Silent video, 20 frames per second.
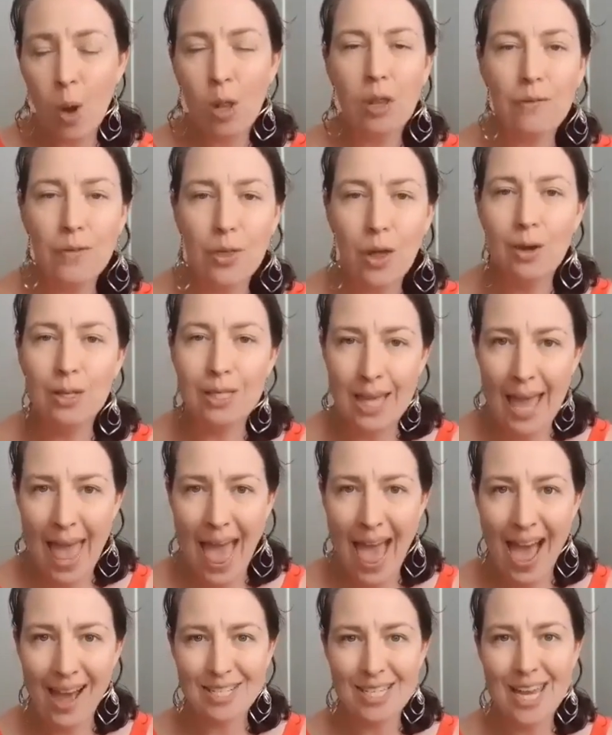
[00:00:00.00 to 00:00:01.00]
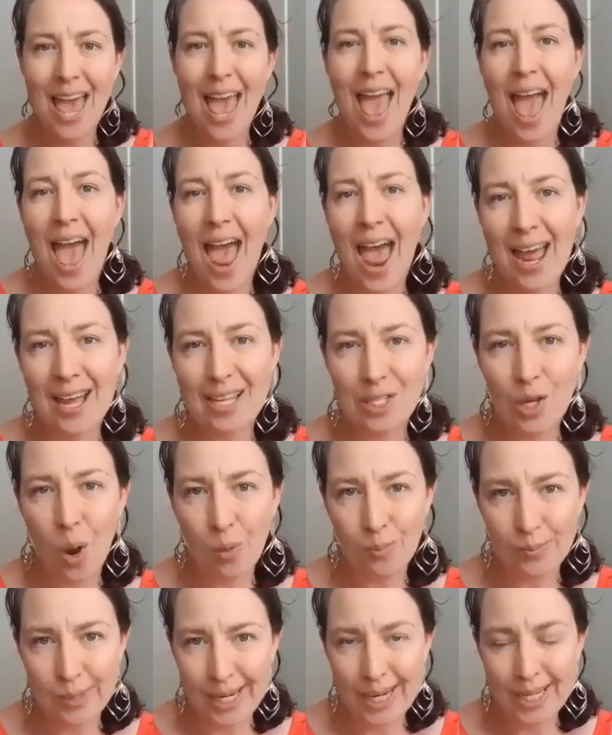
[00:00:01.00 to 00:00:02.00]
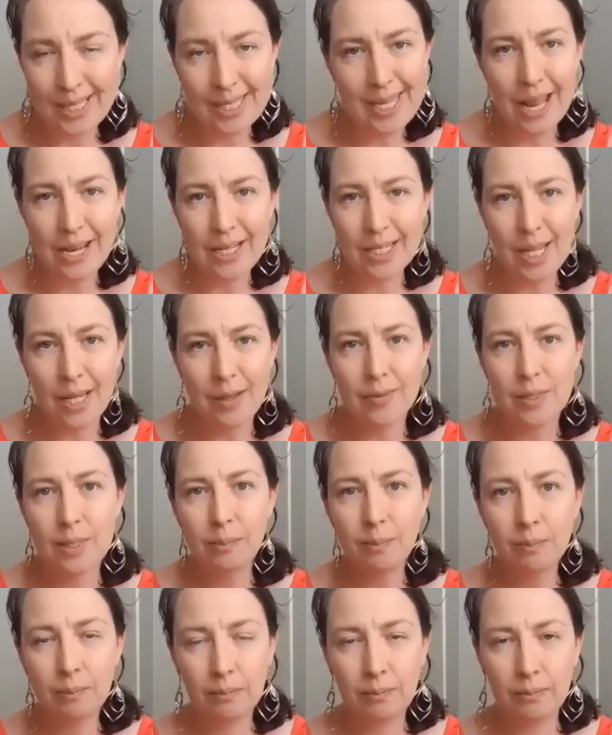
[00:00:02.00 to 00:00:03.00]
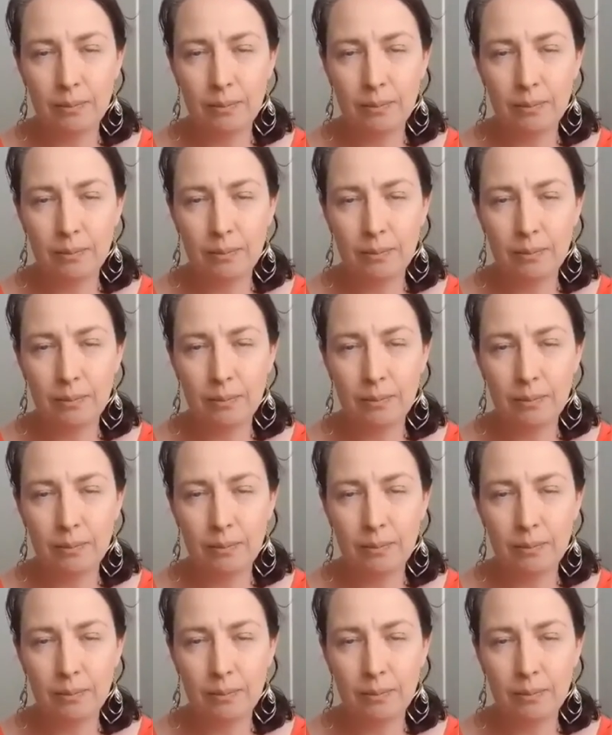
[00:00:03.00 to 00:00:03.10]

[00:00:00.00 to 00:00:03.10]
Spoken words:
All of those count as opt-in incentives.